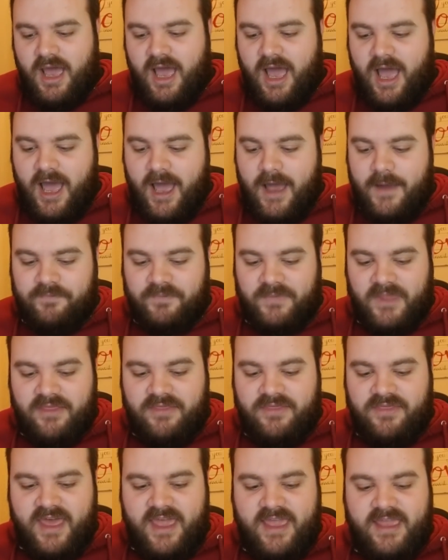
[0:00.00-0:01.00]
um,
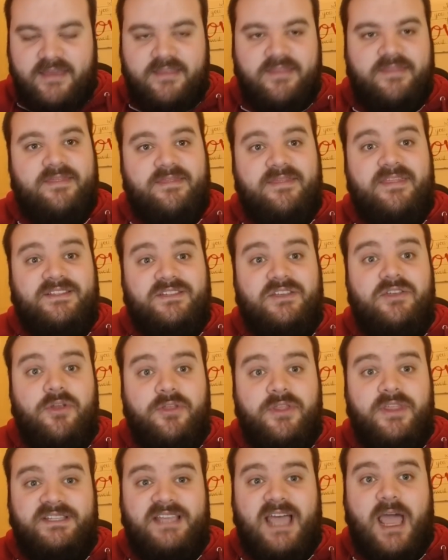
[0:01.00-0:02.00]
they there's
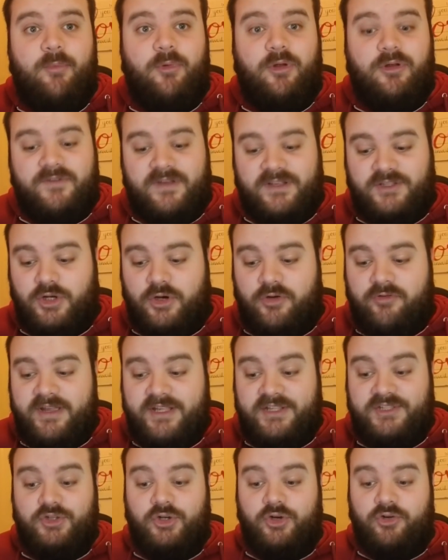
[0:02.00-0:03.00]
another Time Lord
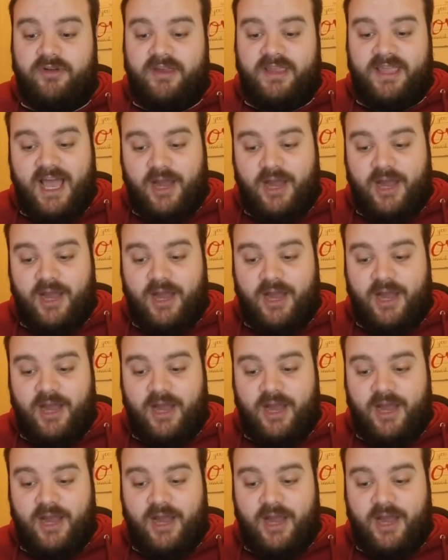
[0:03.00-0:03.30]
Victorious story.